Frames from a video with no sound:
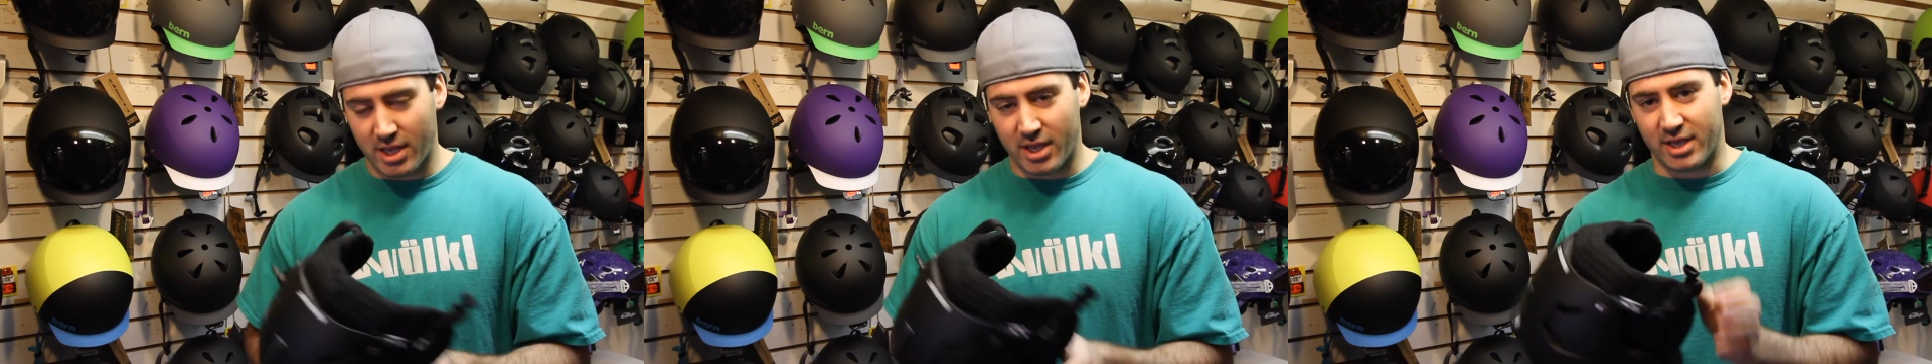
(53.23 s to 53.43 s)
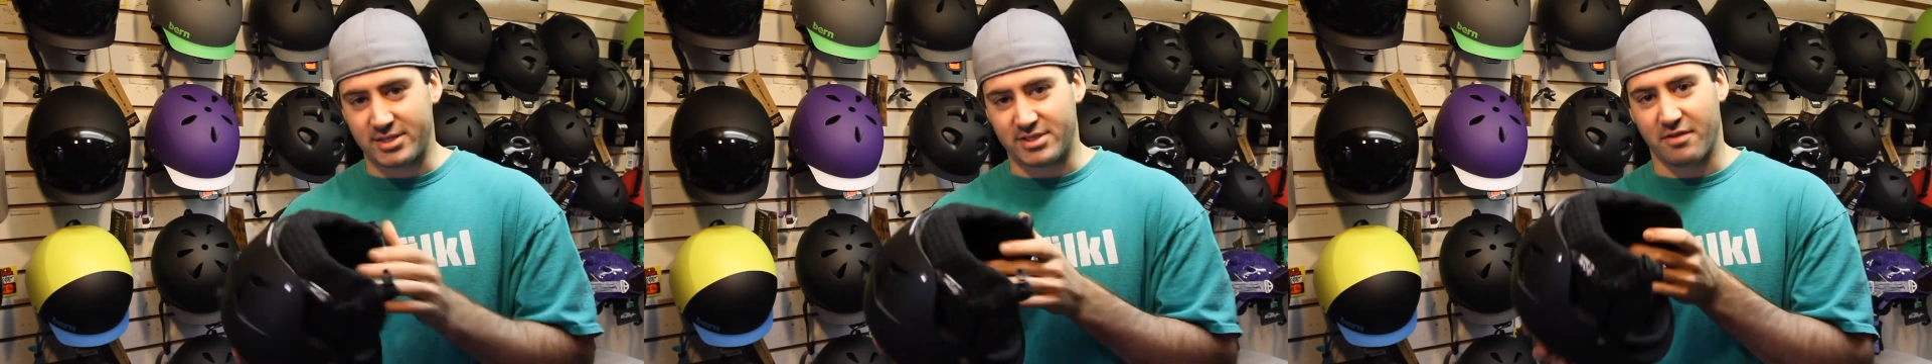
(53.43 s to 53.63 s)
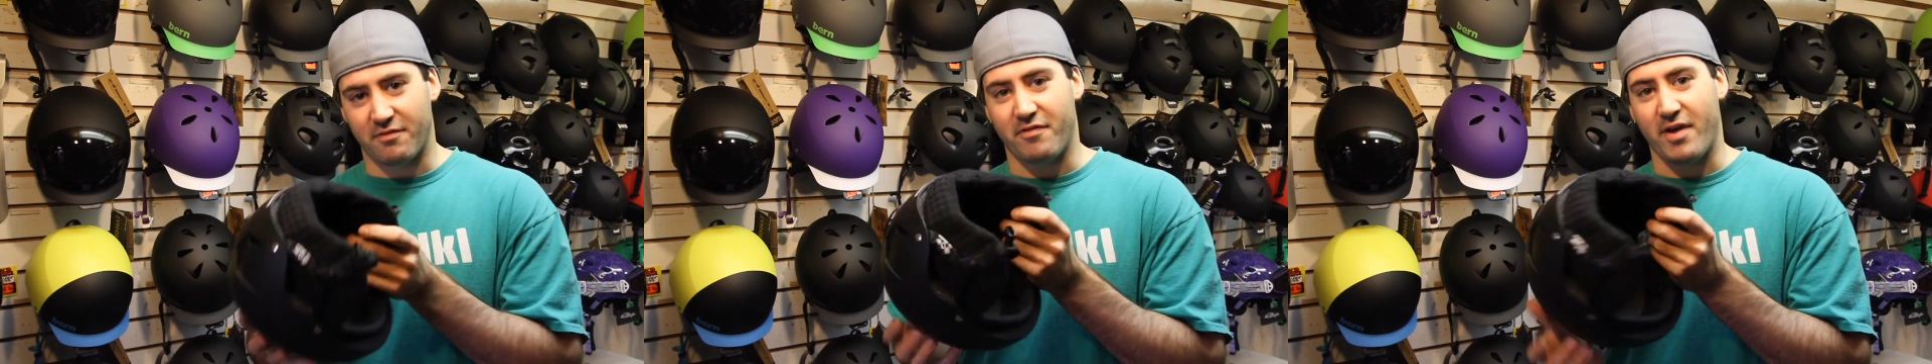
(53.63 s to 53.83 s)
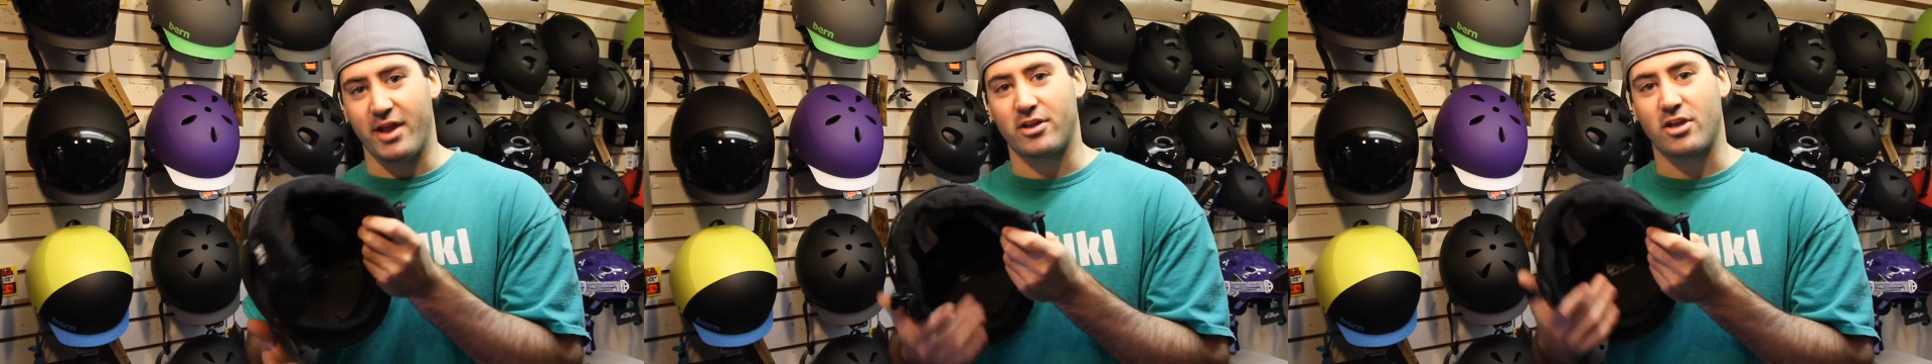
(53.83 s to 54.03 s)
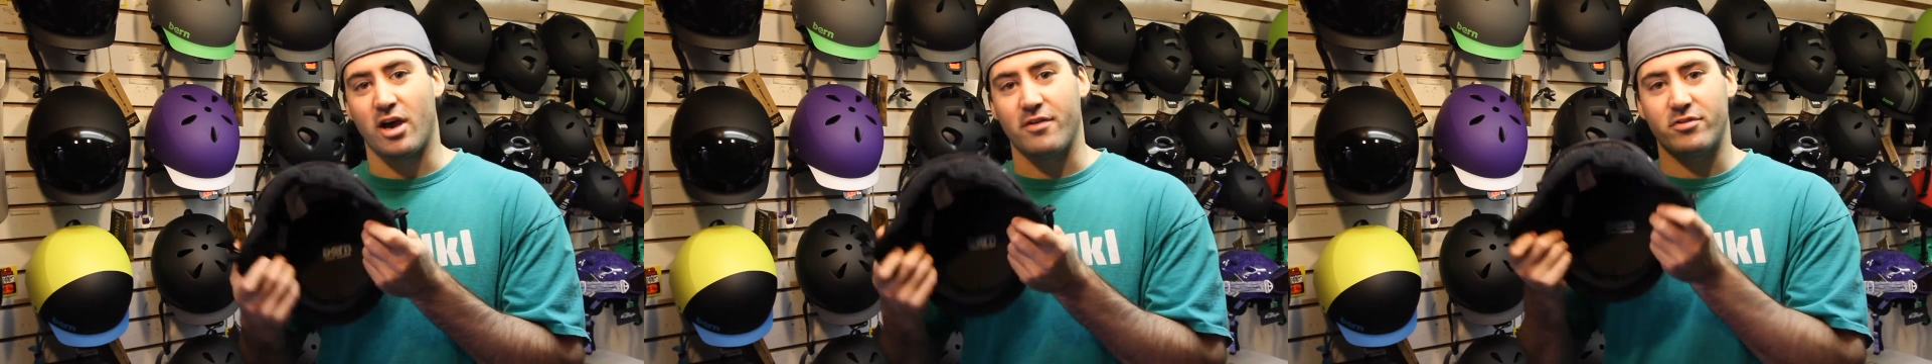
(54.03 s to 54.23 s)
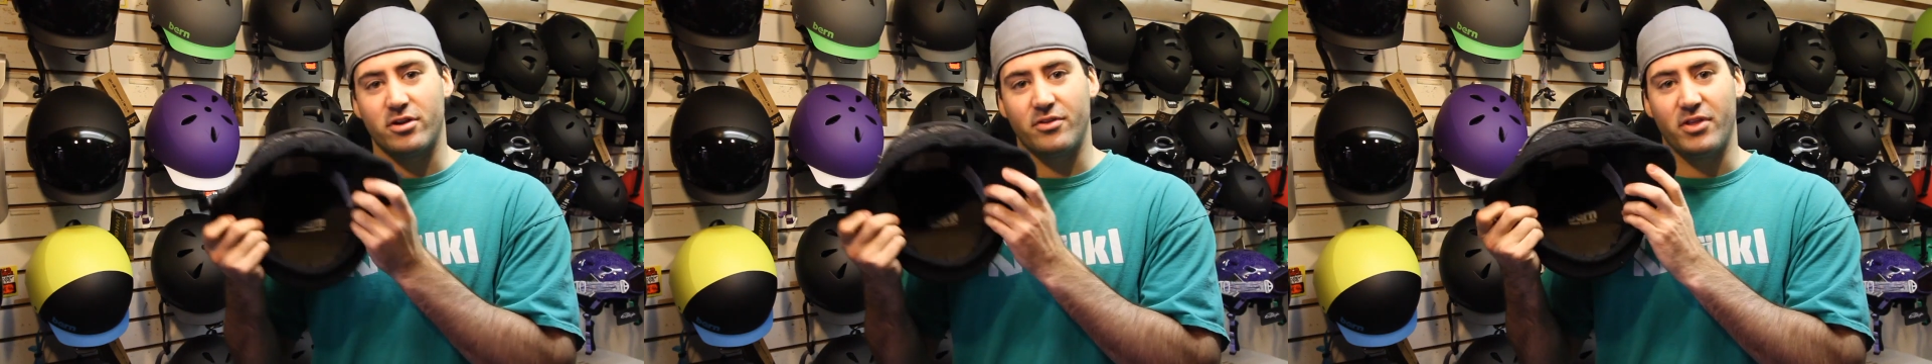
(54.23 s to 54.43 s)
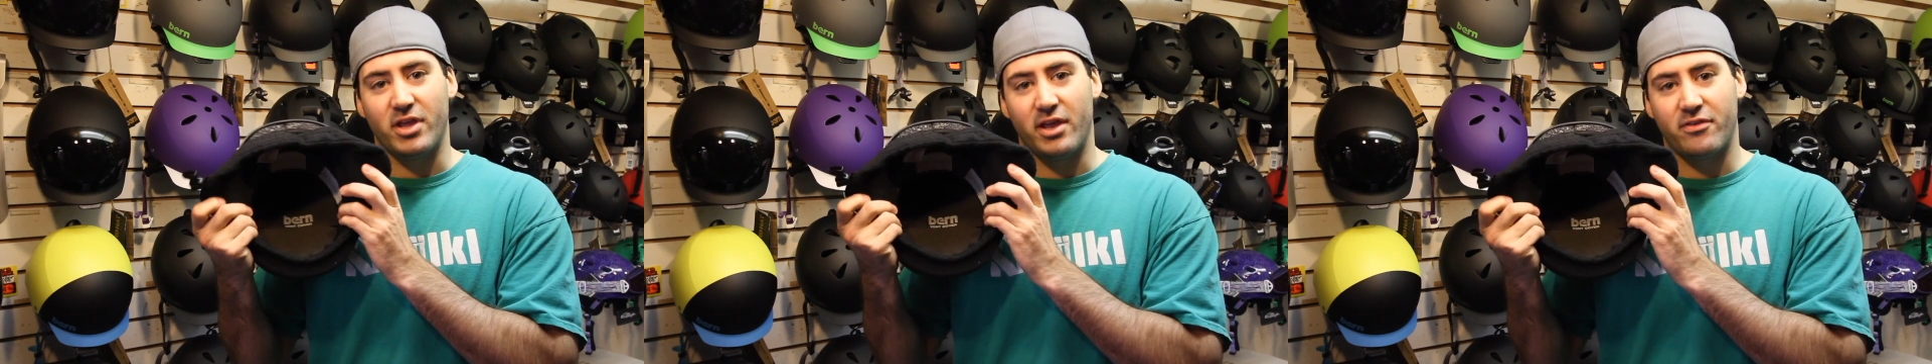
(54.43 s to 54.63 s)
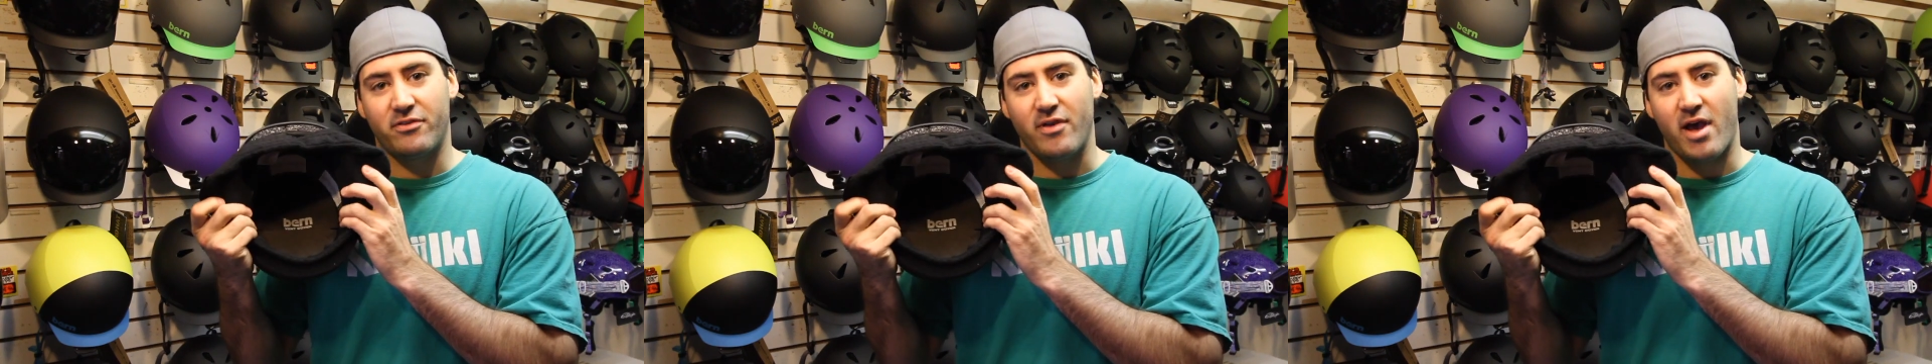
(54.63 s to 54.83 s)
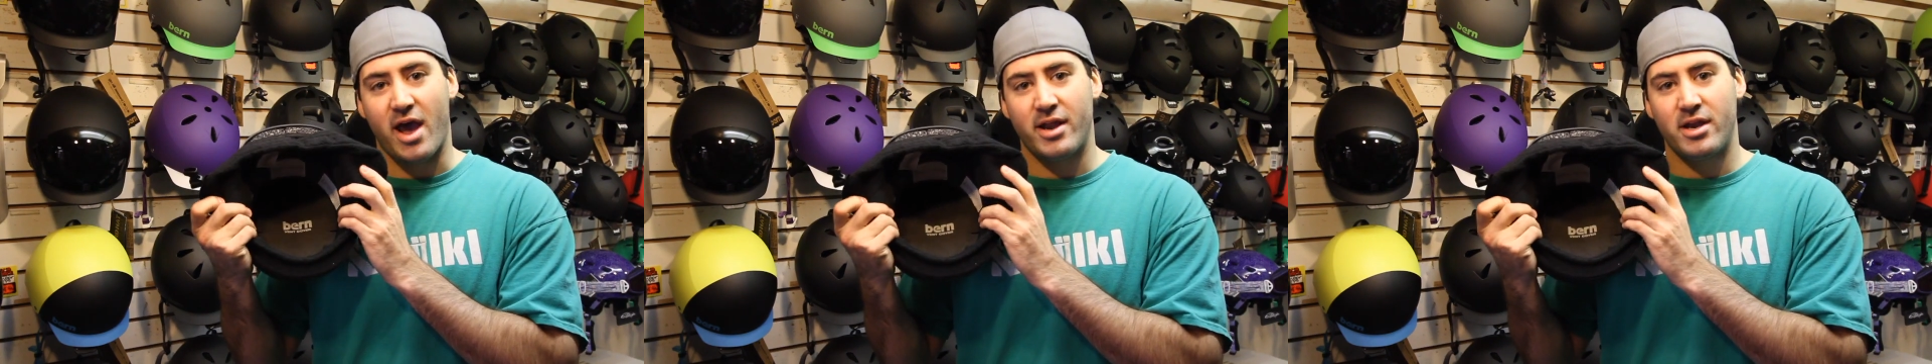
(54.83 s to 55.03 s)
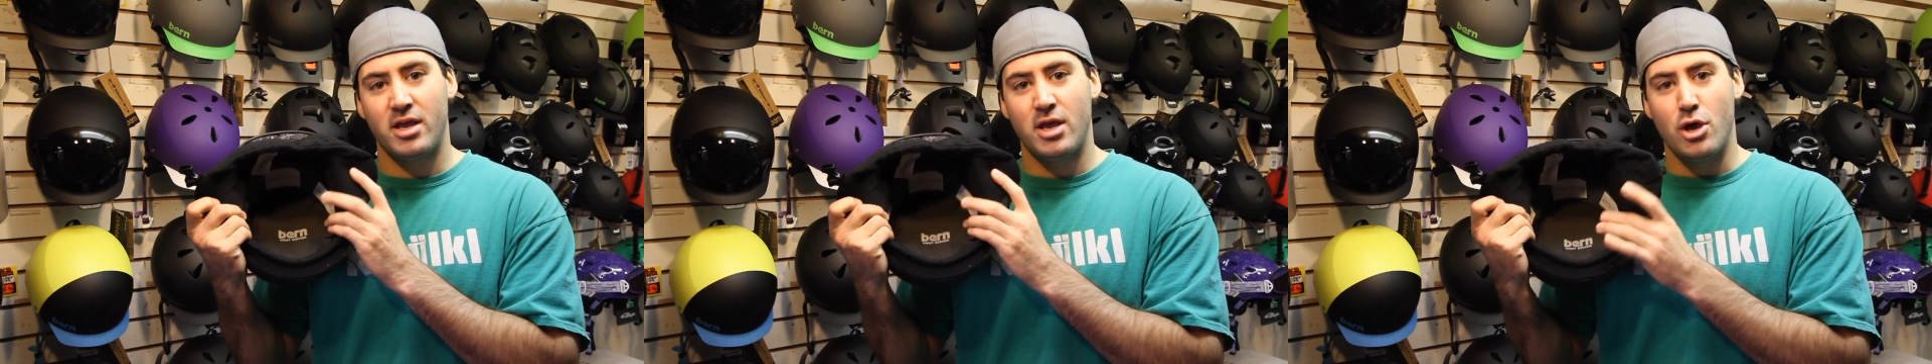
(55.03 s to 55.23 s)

is the vent cover on the inside.